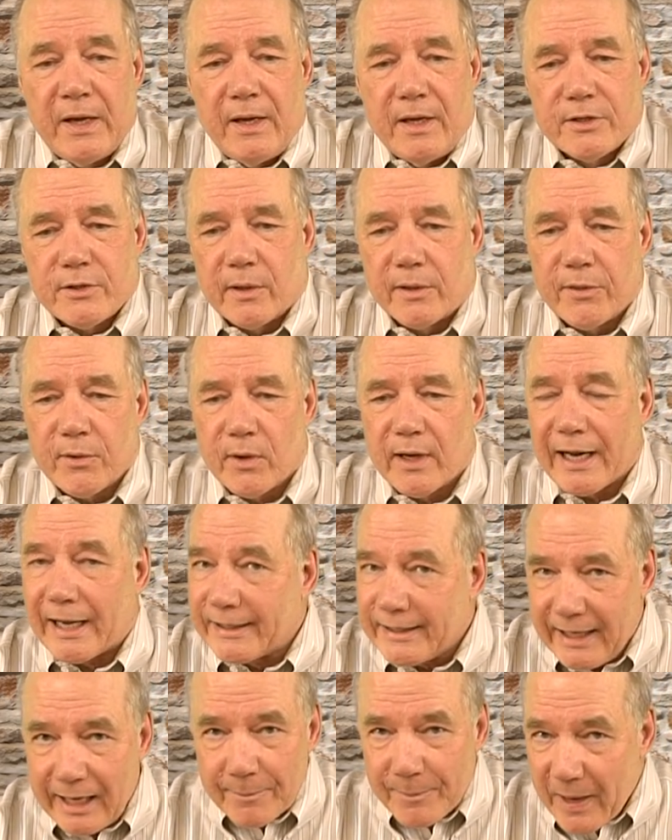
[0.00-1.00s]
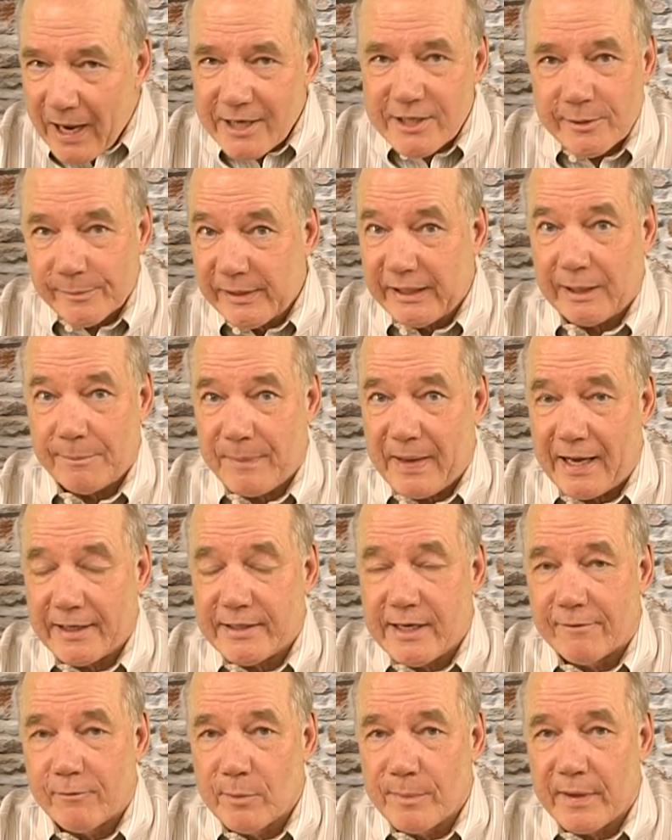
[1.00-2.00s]
So I thought, I can't possibly get back
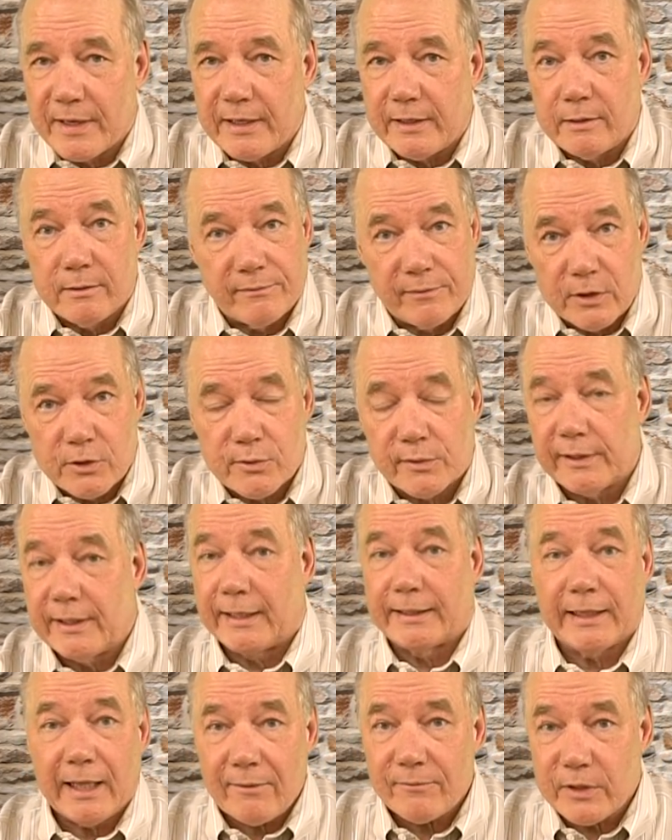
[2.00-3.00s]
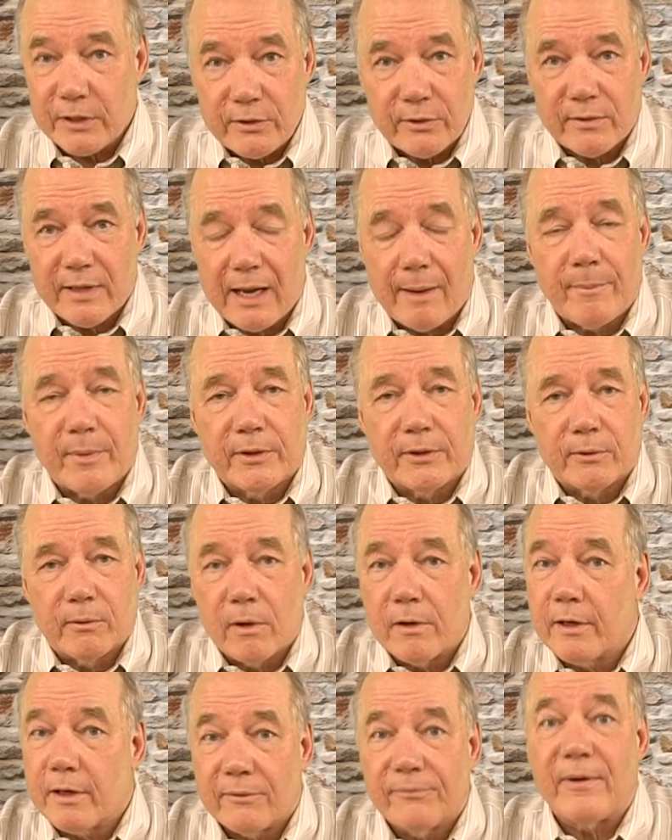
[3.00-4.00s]
to everybody individually. I'd love to do that, but there
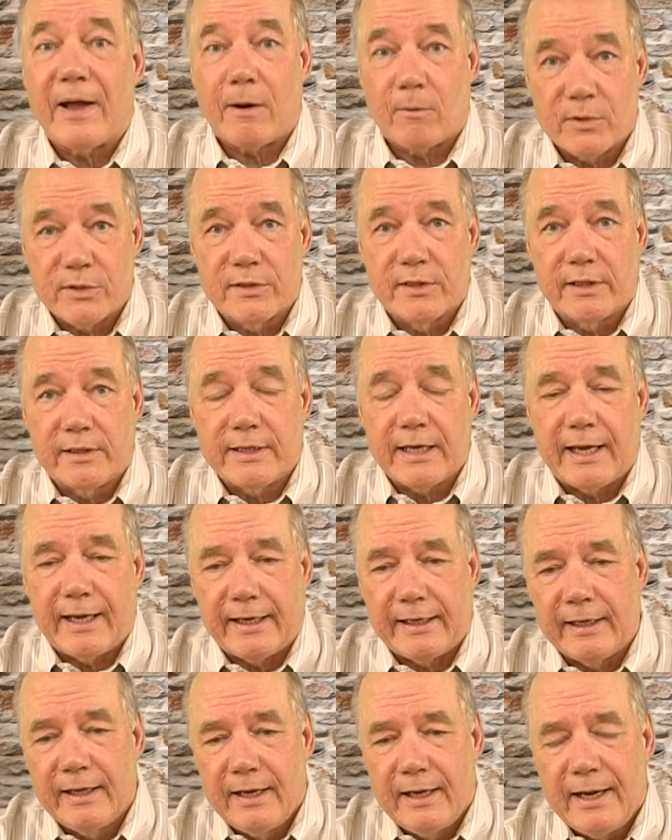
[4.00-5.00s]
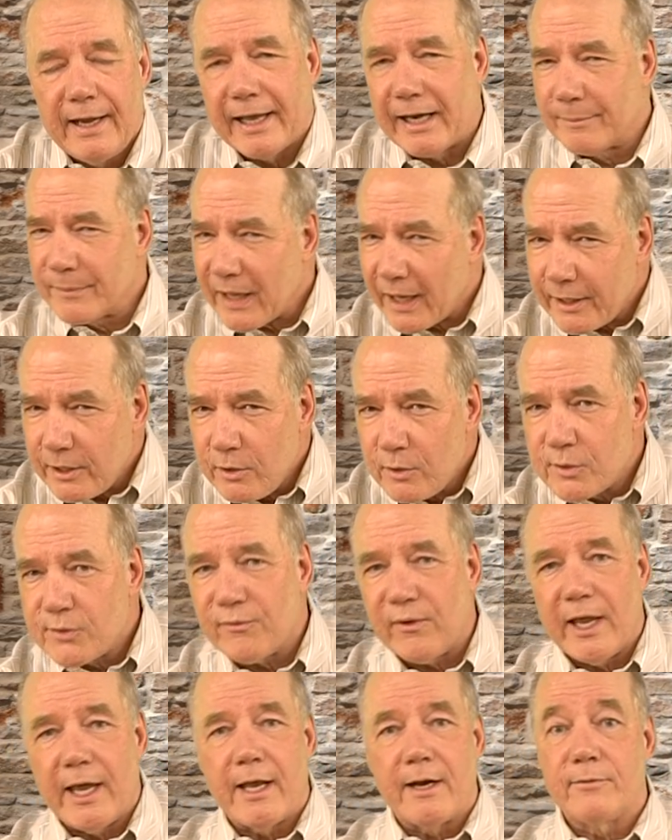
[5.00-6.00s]
aren't enough hours in the day, and I'm not a huge
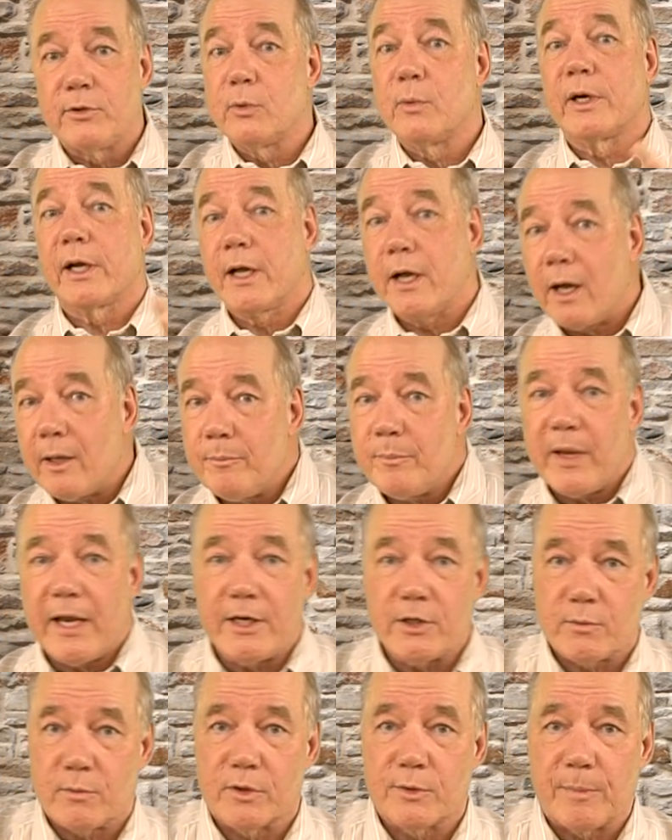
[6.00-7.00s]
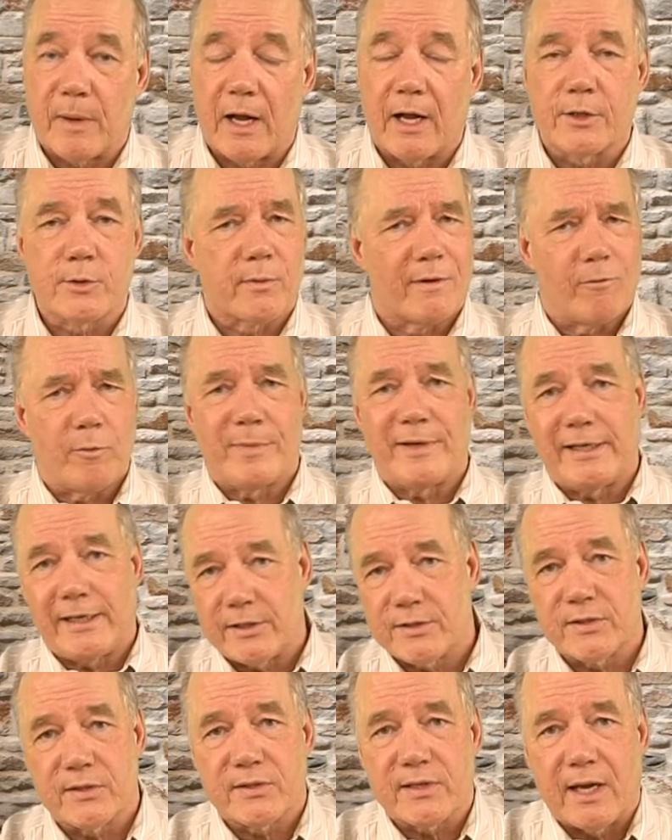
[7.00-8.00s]
fan of doing a cut and paste response where everybody
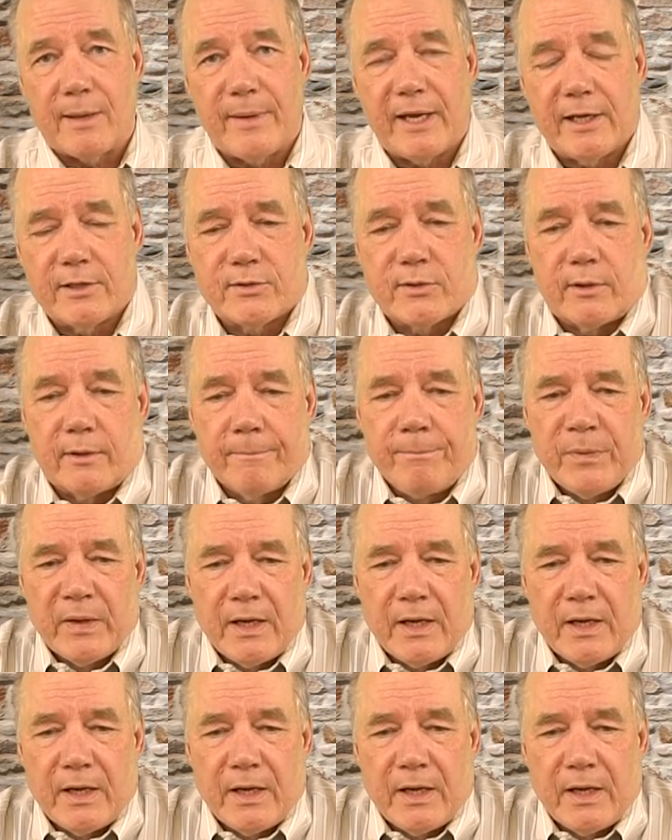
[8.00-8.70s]
gets the same answer.